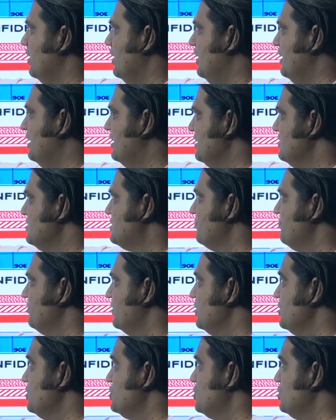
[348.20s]

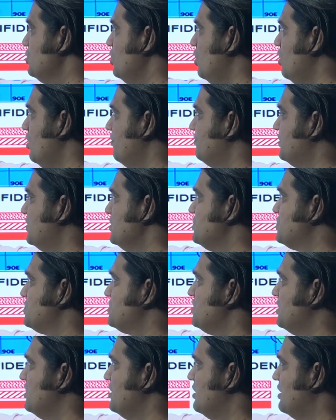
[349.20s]
intensification of
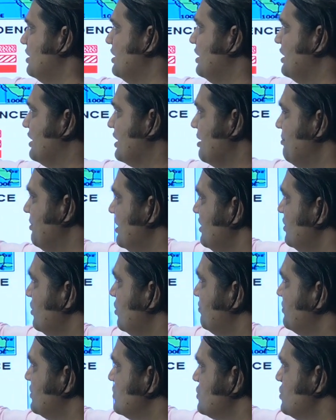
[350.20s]
this remnant
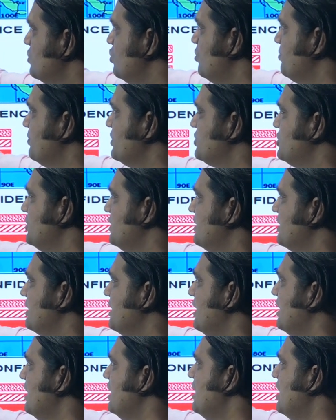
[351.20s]
of this low pressure
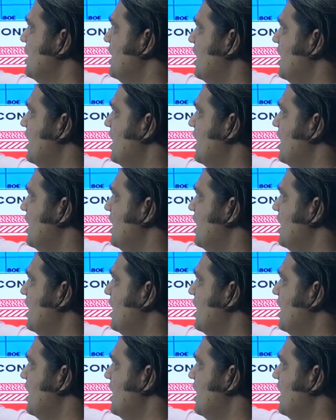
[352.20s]
area